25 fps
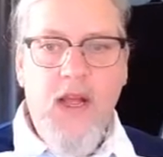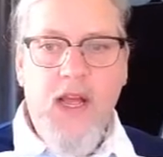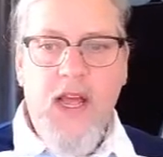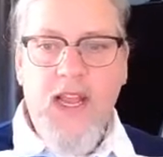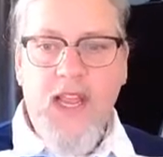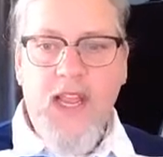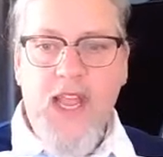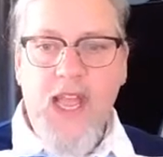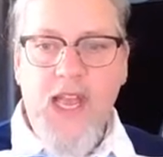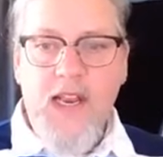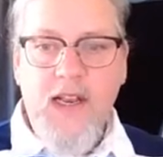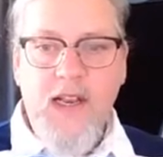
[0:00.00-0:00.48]

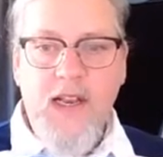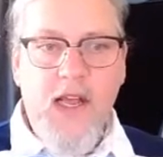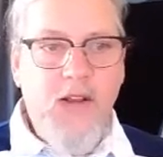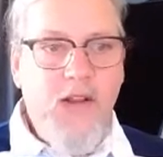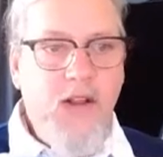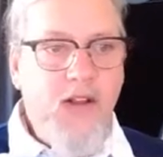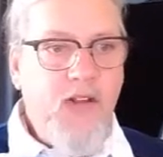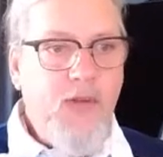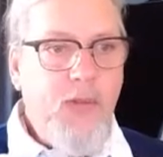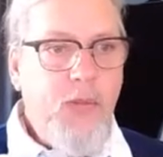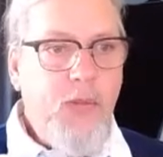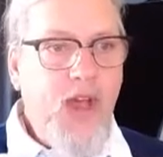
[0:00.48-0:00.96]
Again, it doesn't
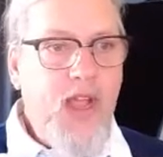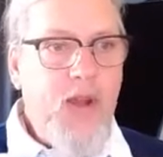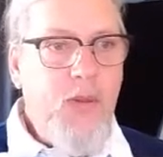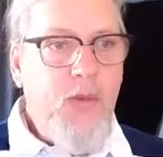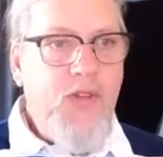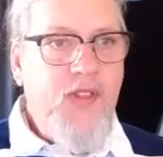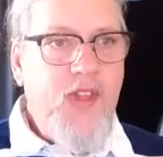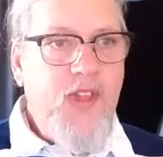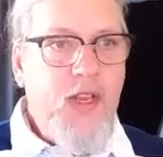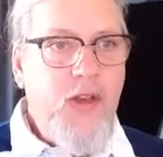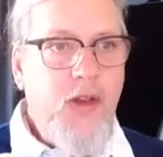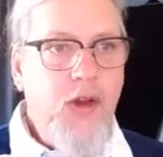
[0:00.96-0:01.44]
explain
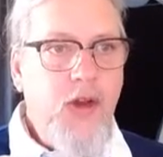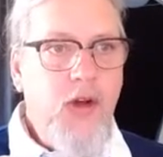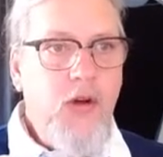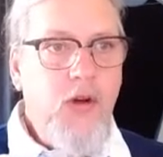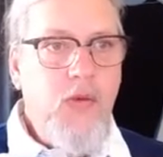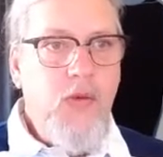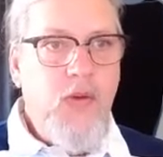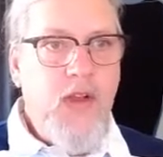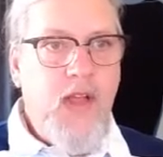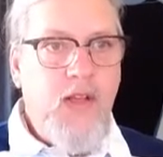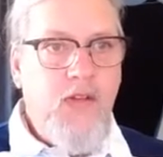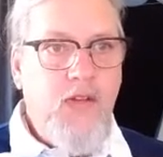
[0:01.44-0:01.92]
what they
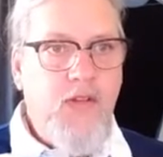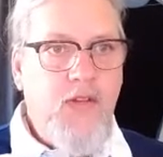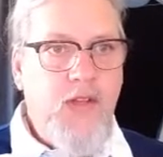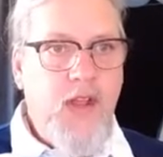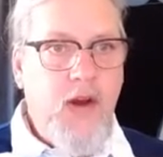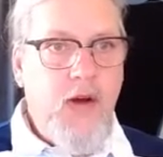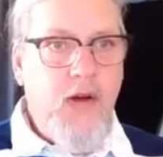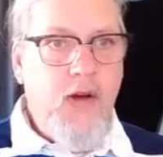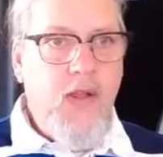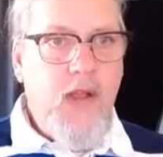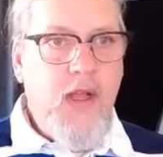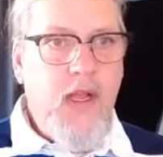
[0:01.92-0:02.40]
do
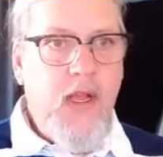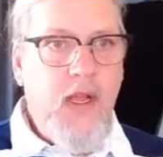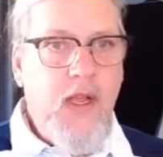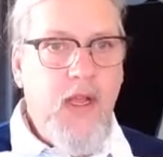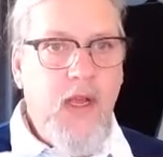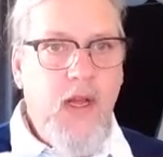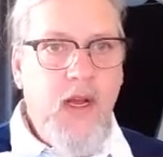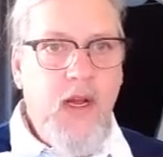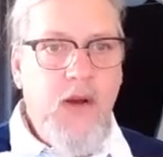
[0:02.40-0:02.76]
necessarily,